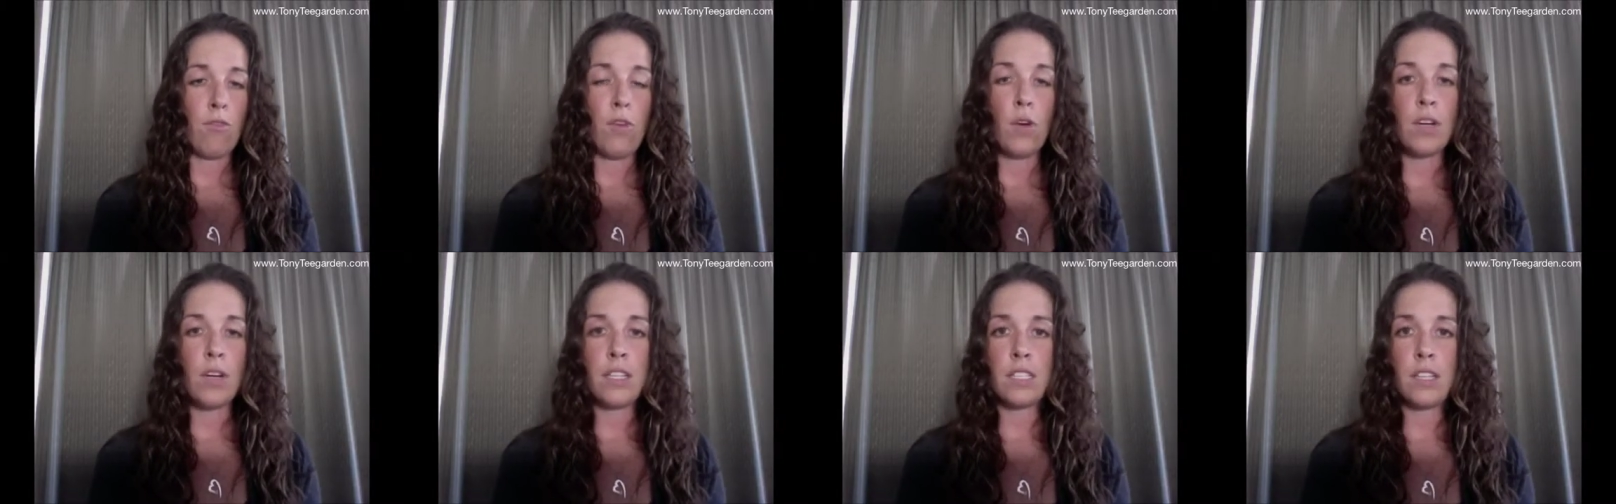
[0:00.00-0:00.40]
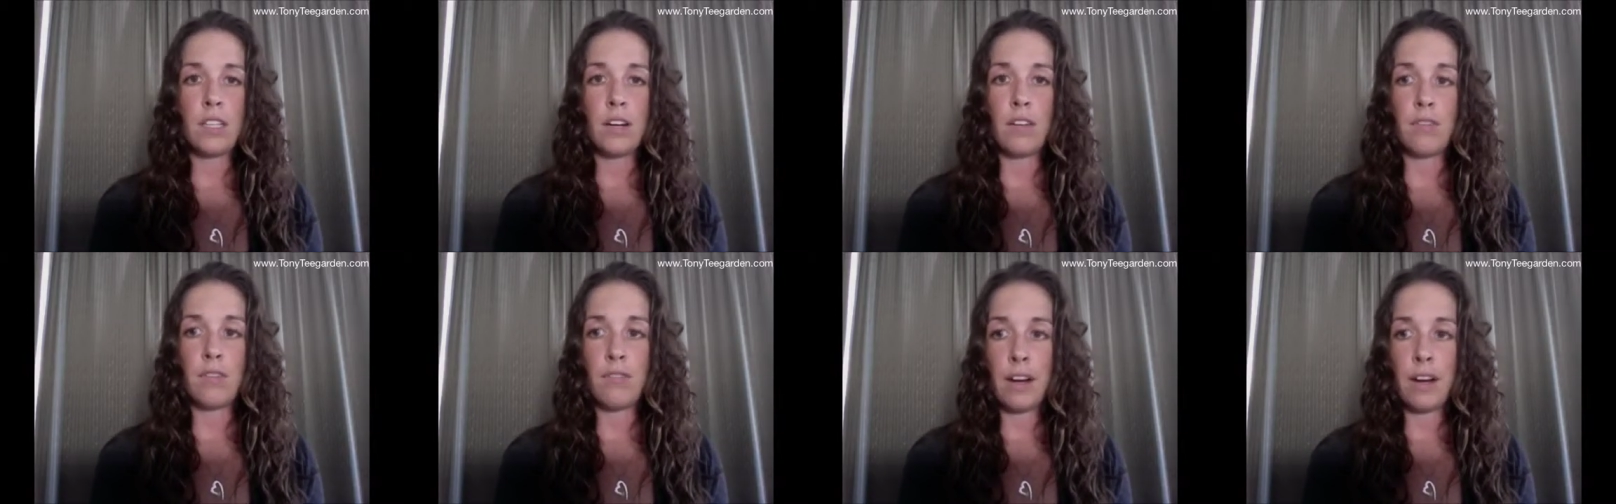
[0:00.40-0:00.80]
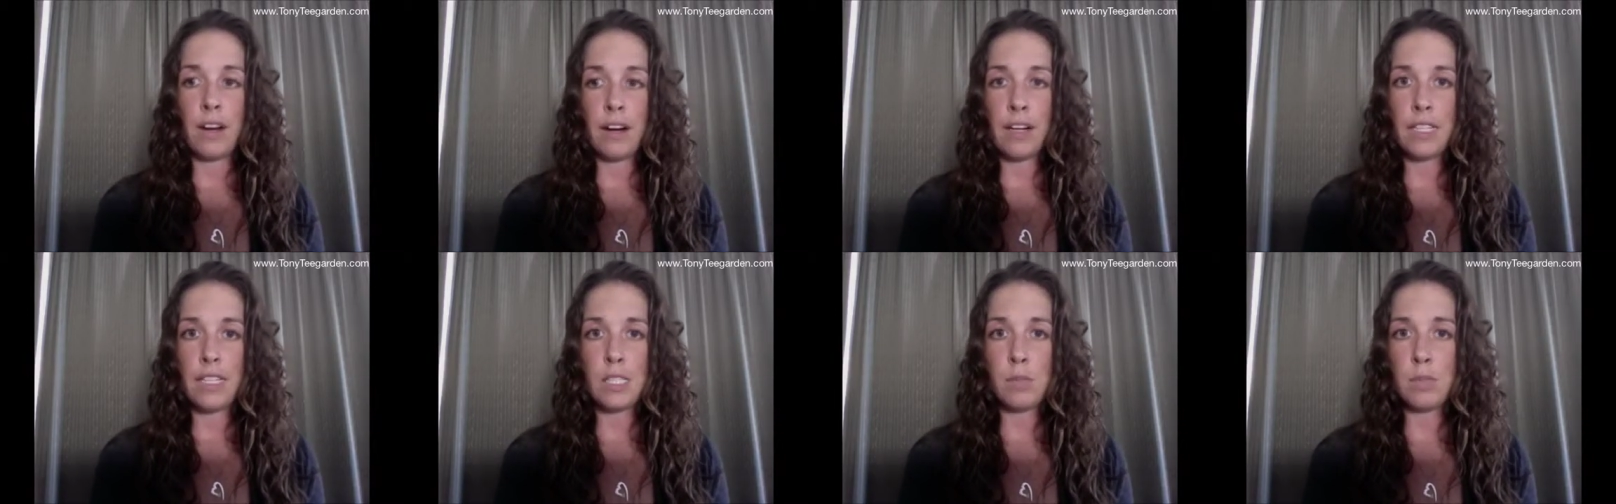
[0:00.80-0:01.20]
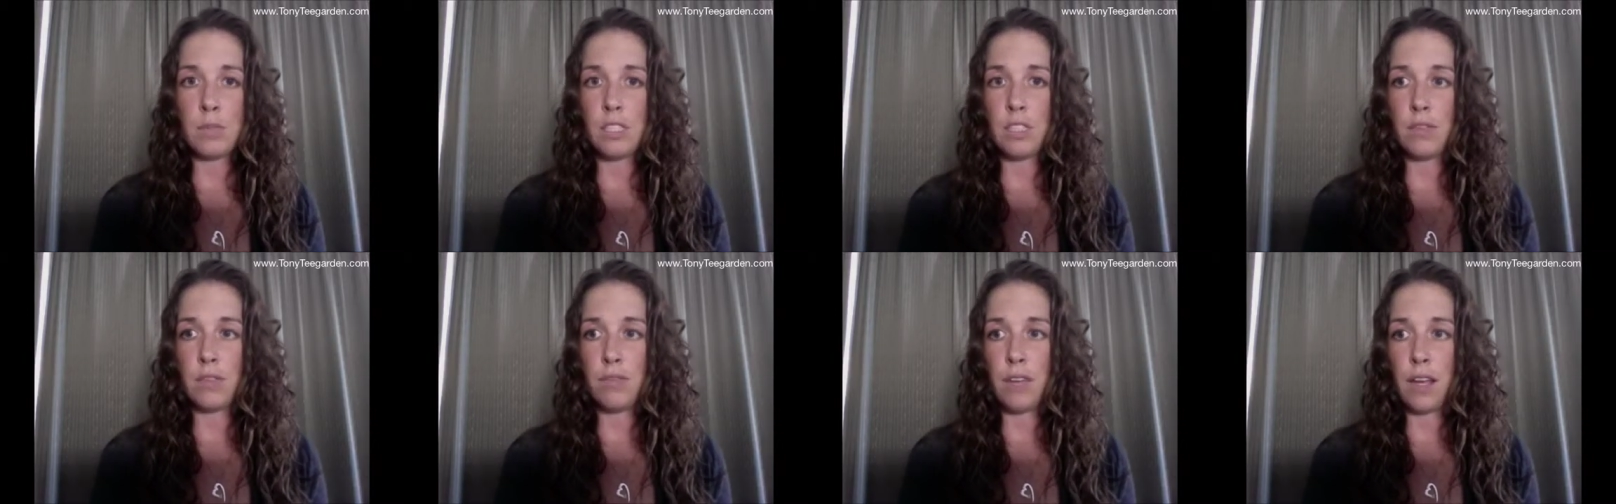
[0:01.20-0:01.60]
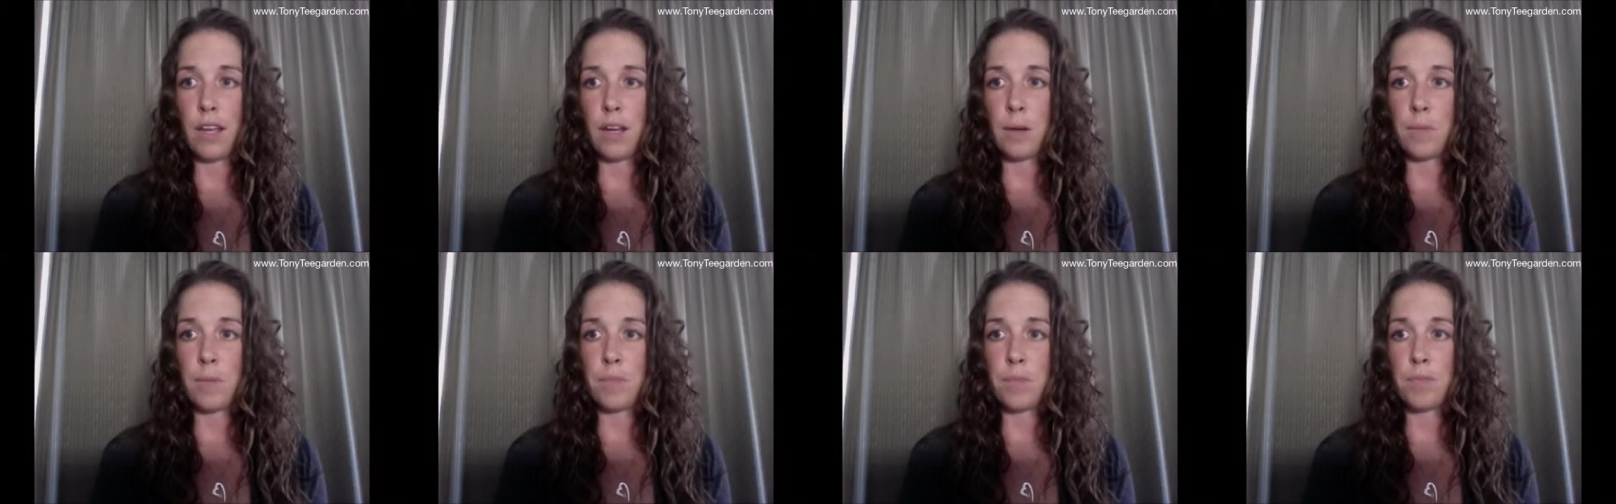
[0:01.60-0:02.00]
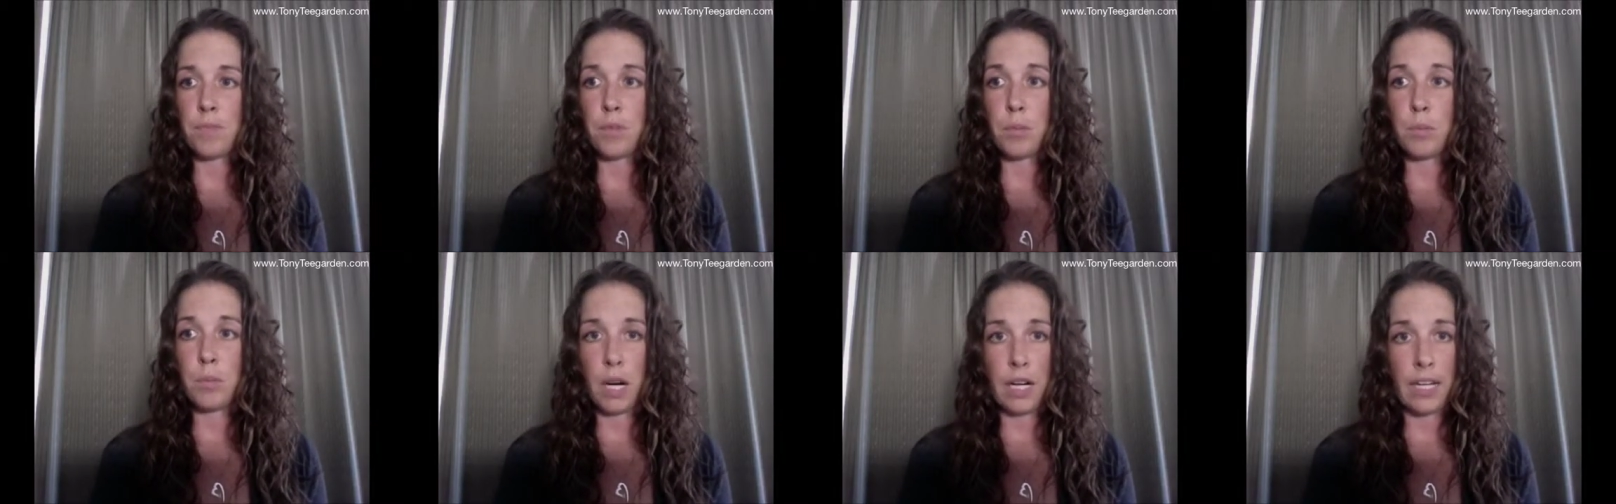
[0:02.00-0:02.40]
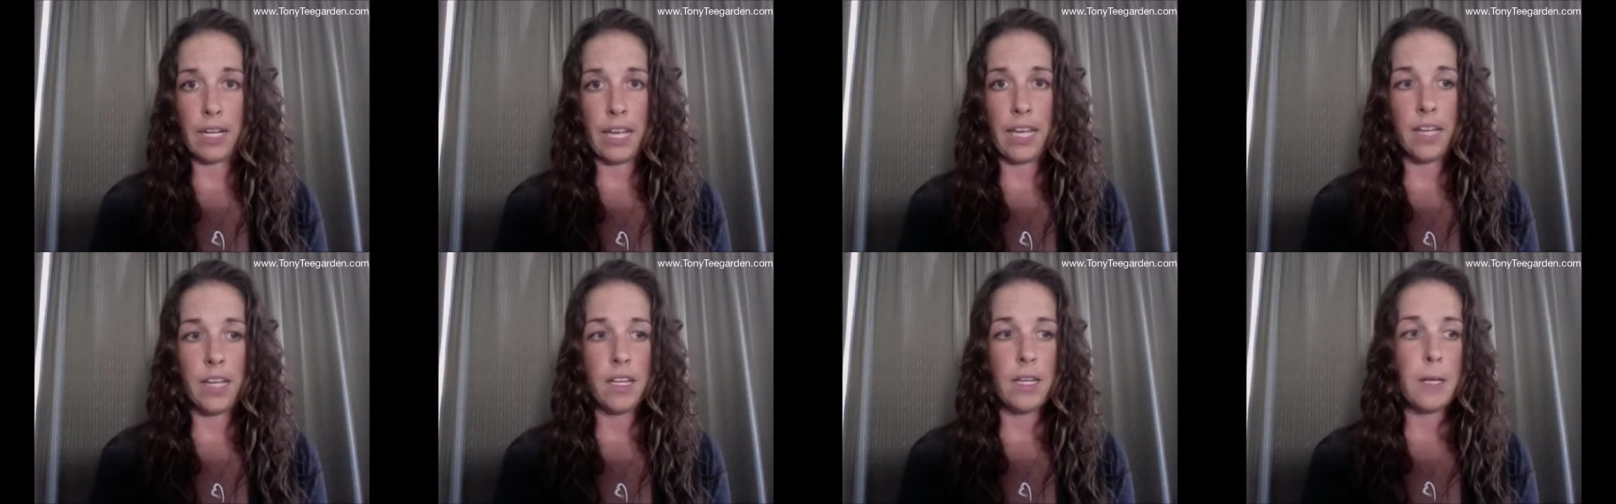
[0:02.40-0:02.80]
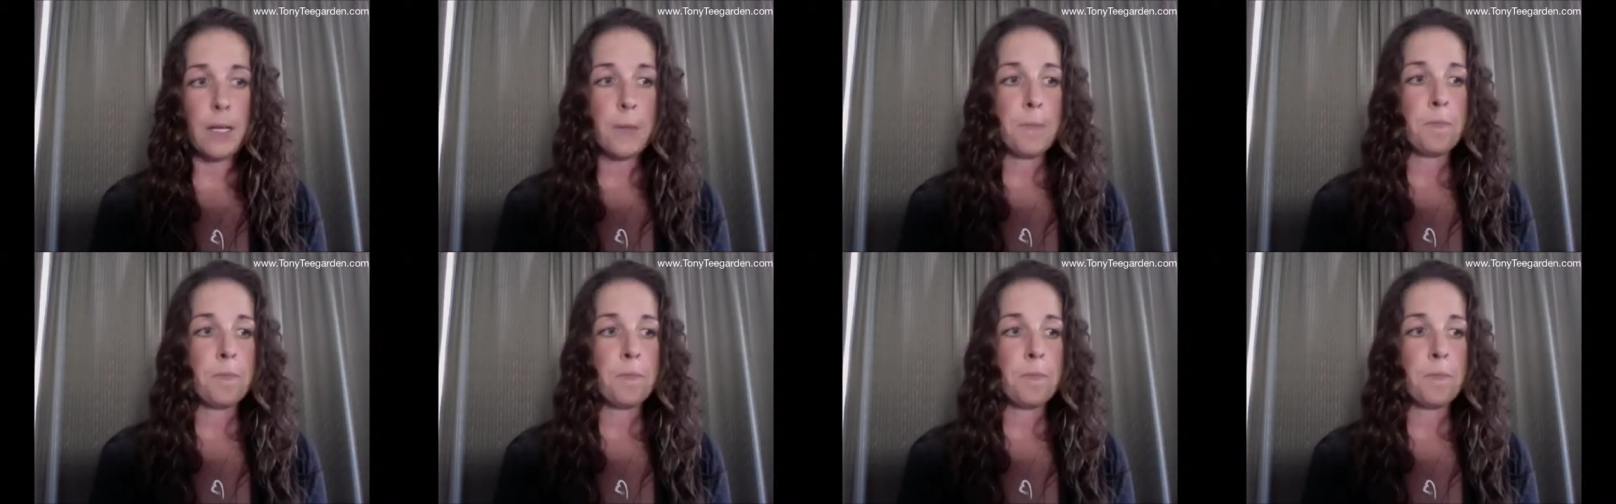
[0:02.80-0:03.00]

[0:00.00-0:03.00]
focus on a very specific market